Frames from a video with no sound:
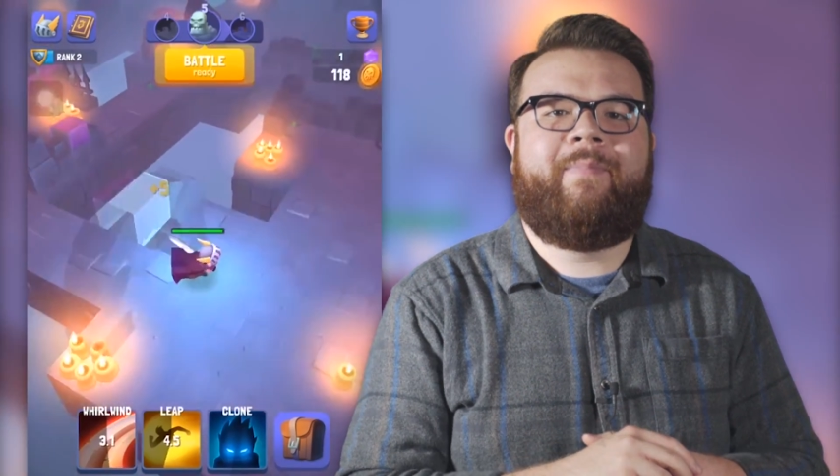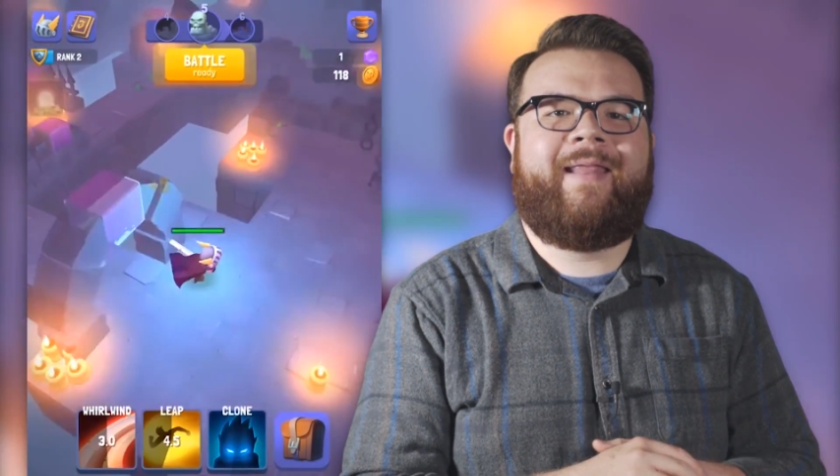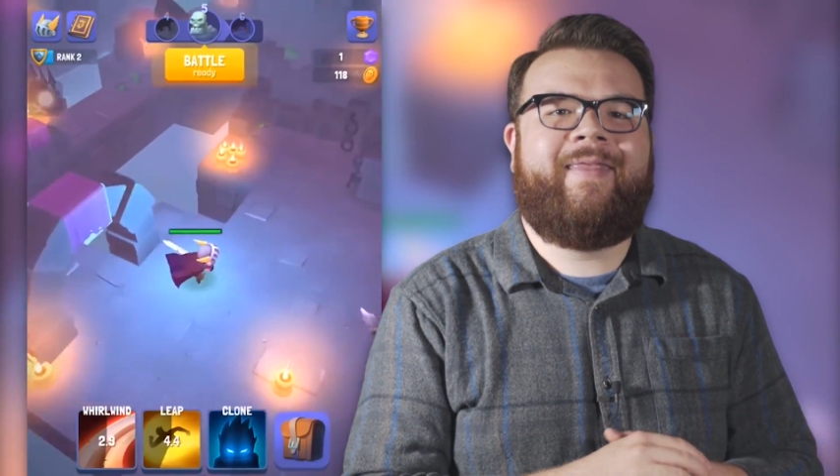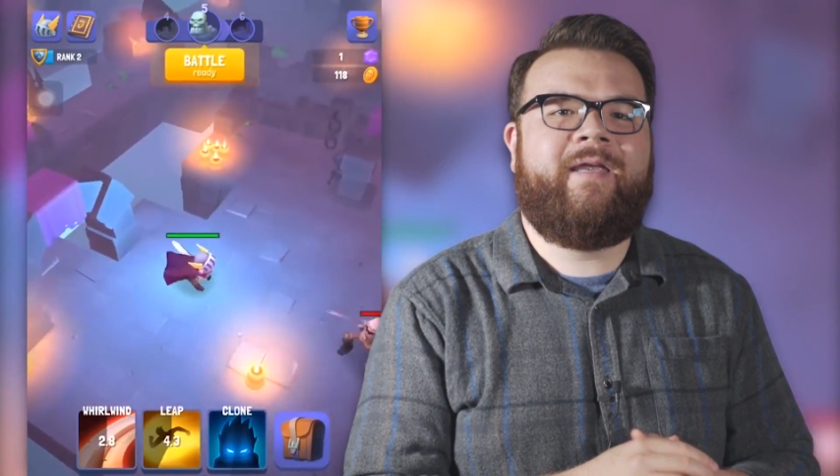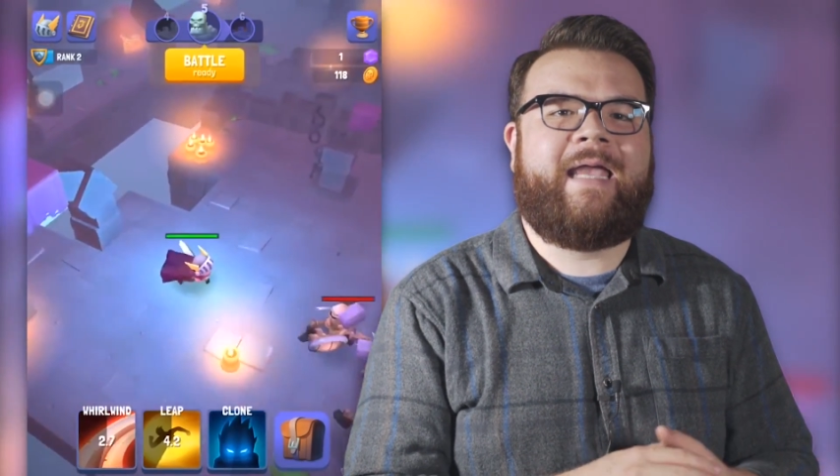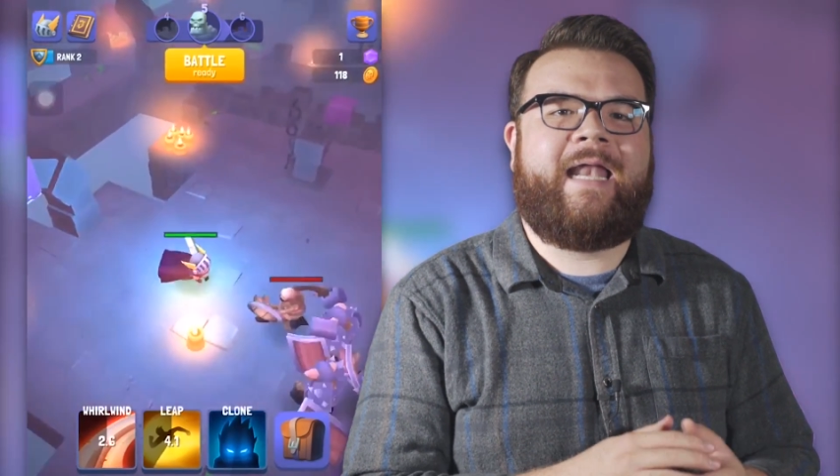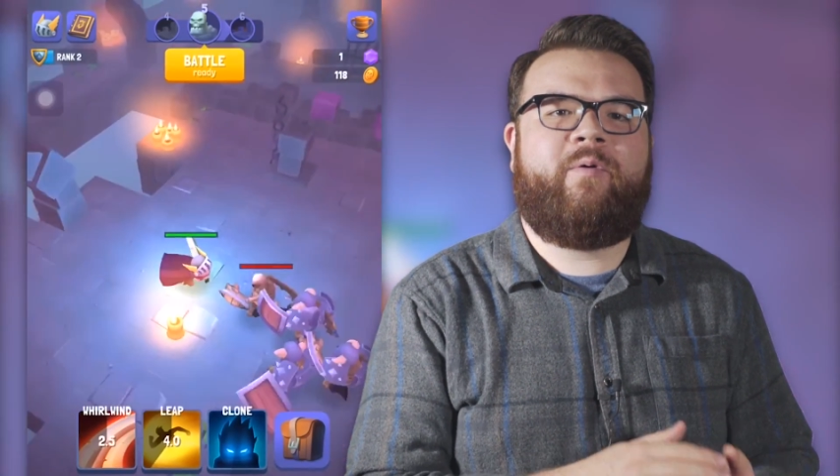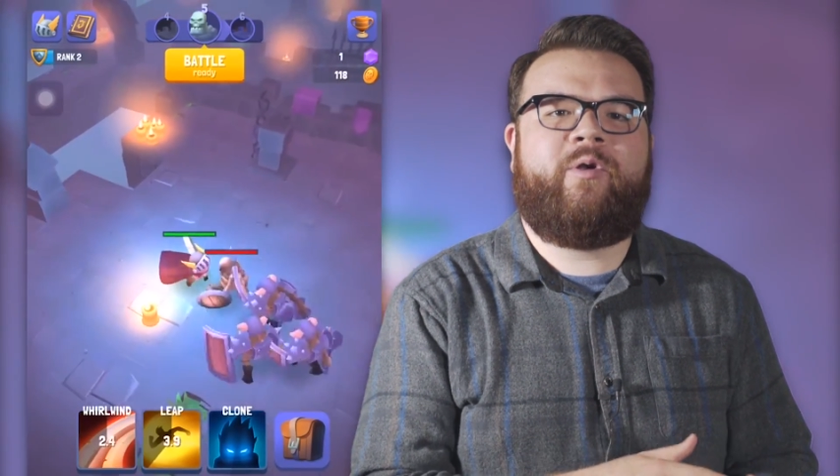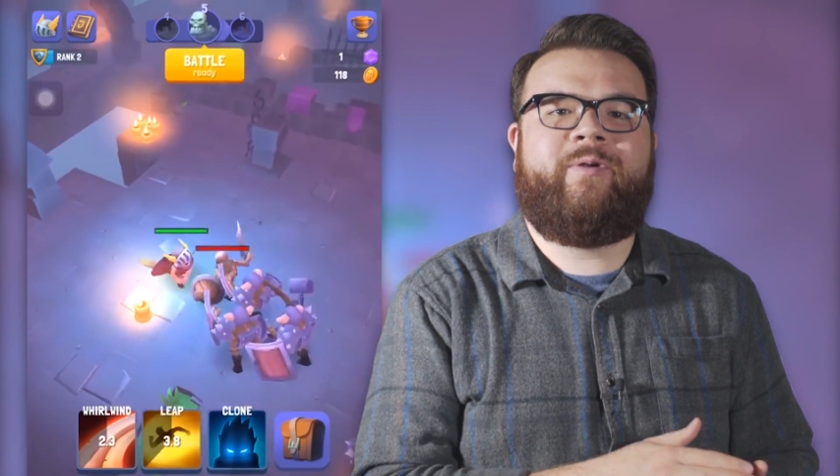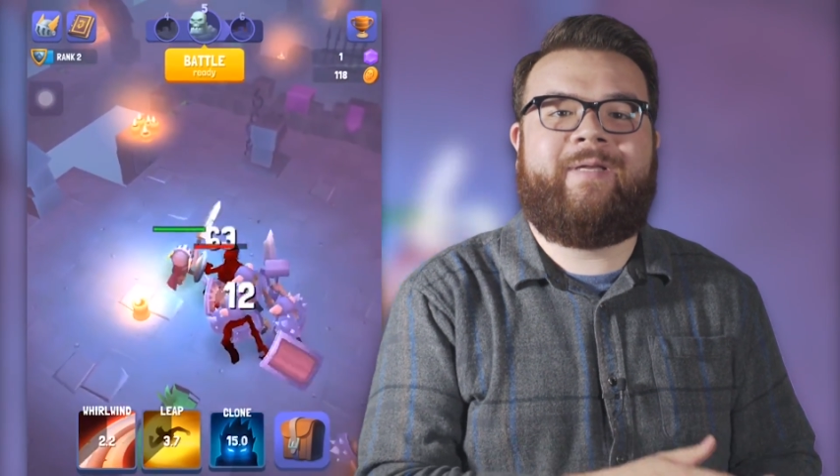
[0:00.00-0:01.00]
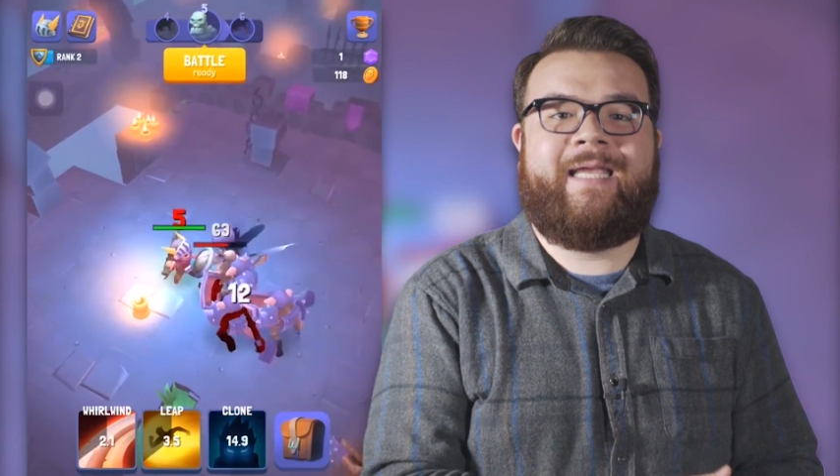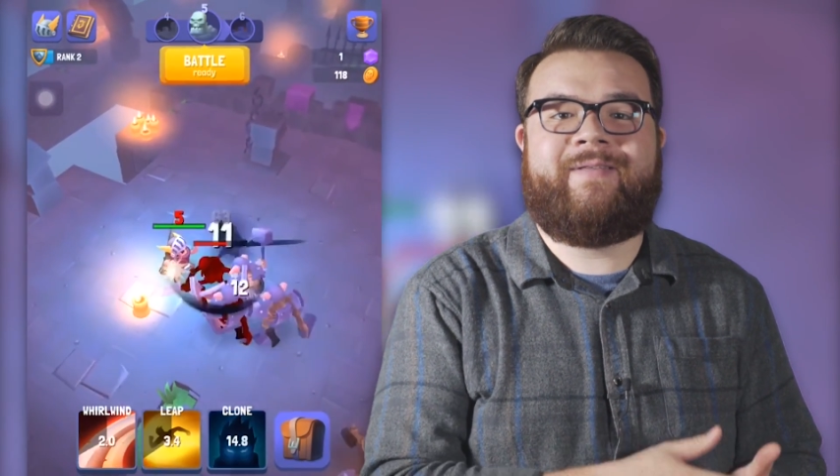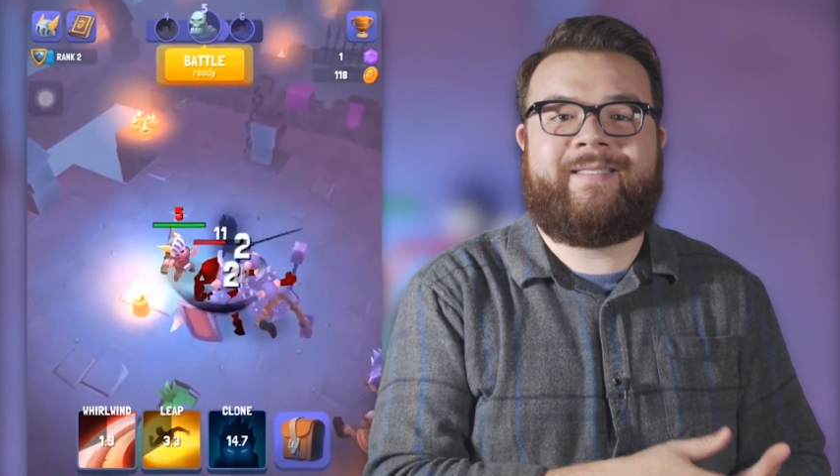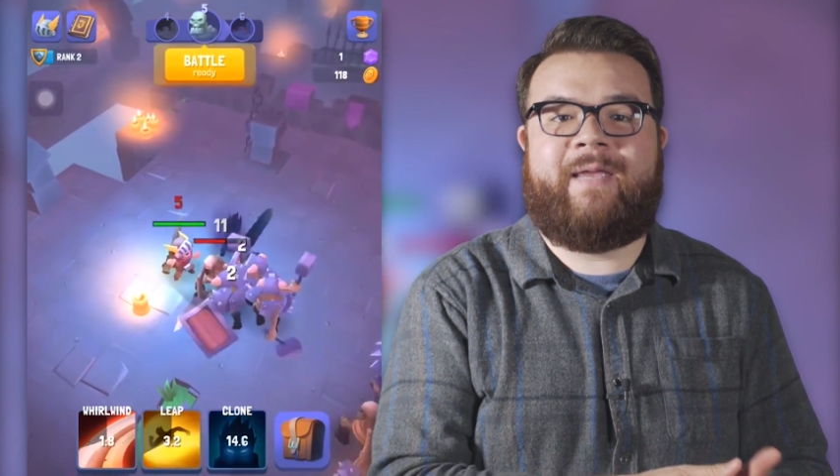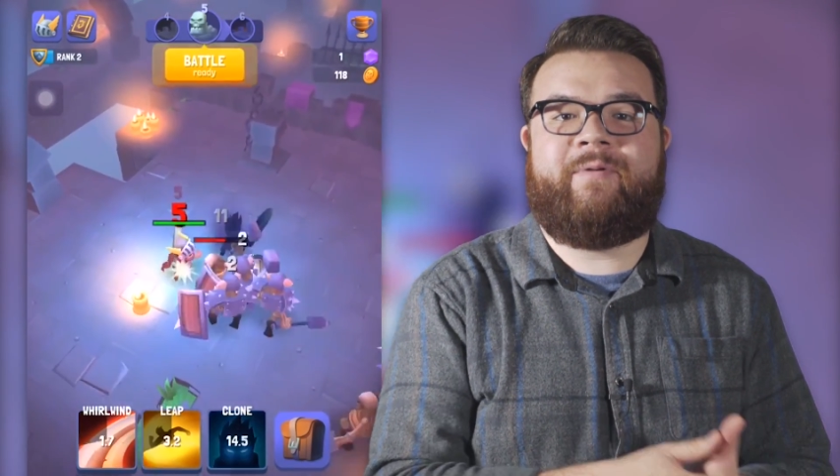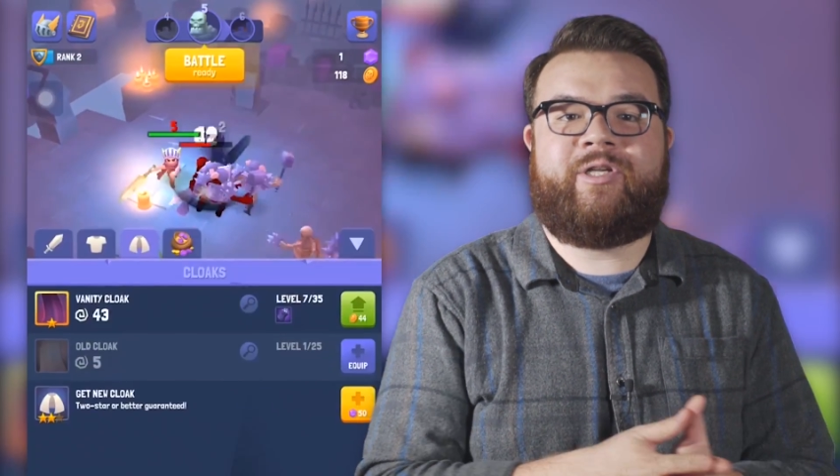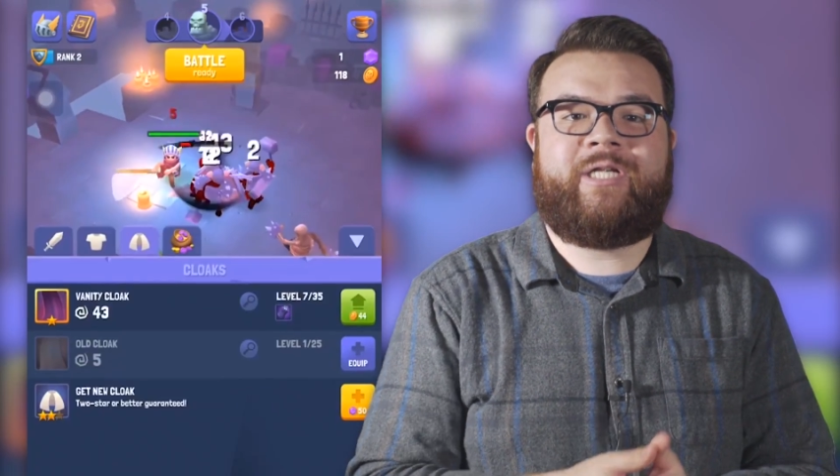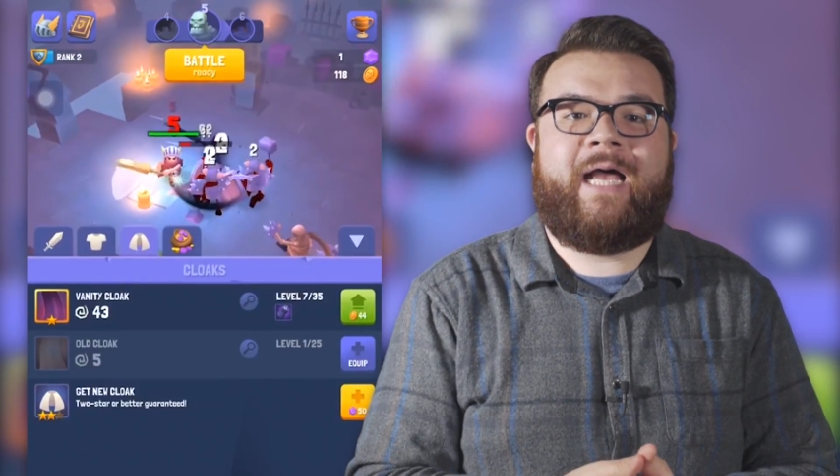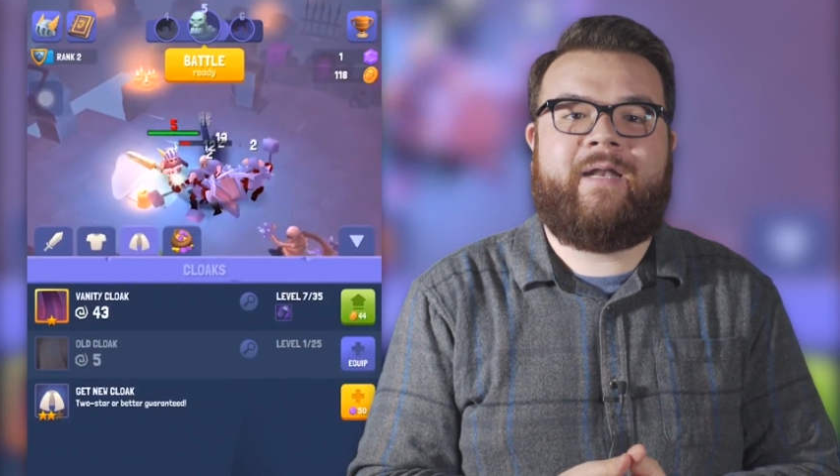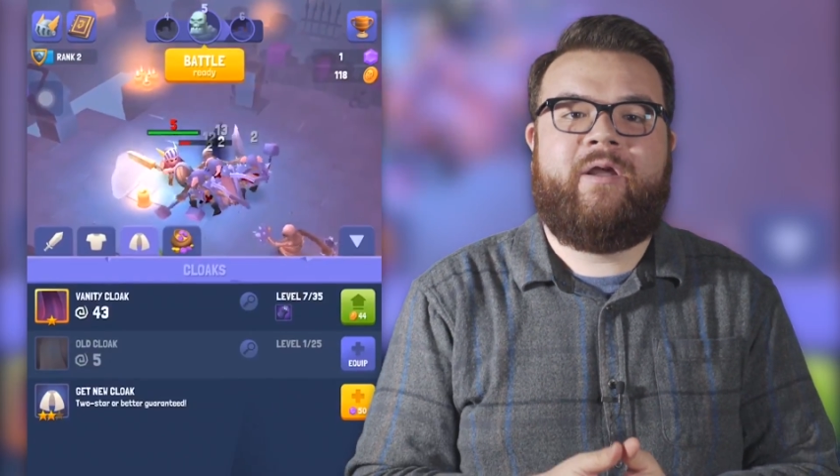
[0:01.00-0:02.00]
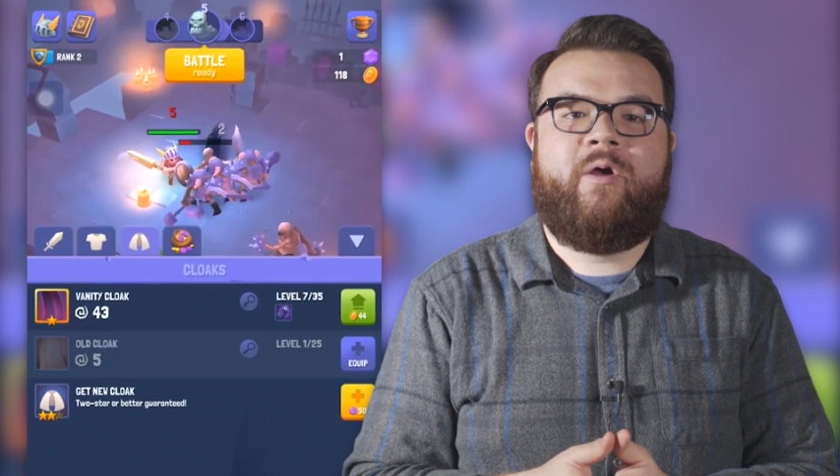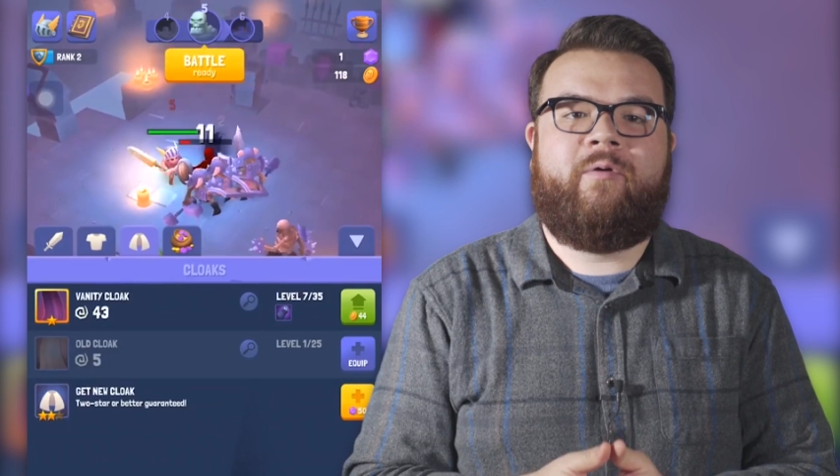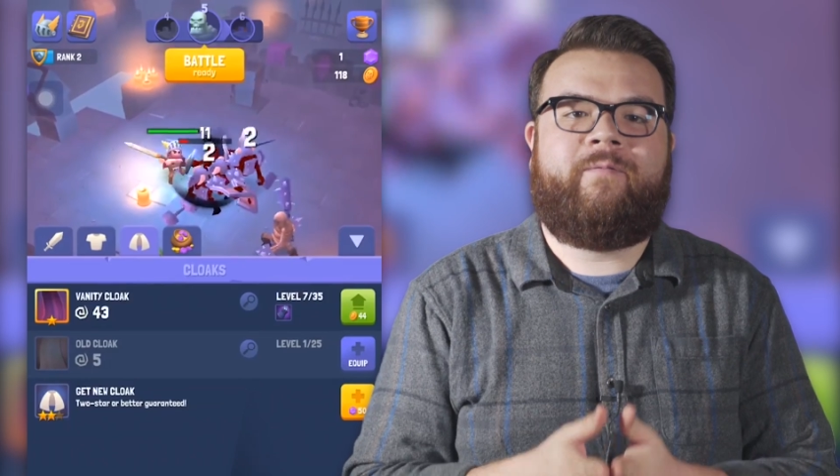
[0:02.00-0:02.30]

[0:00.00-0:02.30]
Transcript: but I think anyone who gives this game a shot